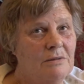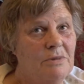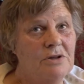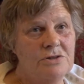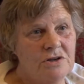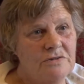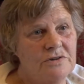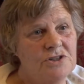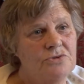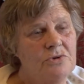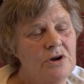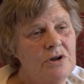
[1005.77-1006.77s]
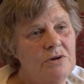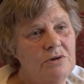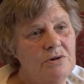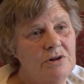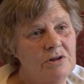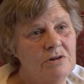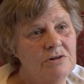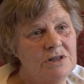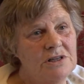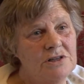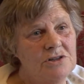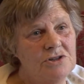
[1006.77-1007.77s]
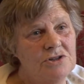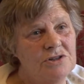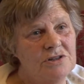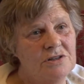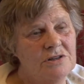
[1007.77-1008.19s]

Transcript: Post Office Road, the cottage,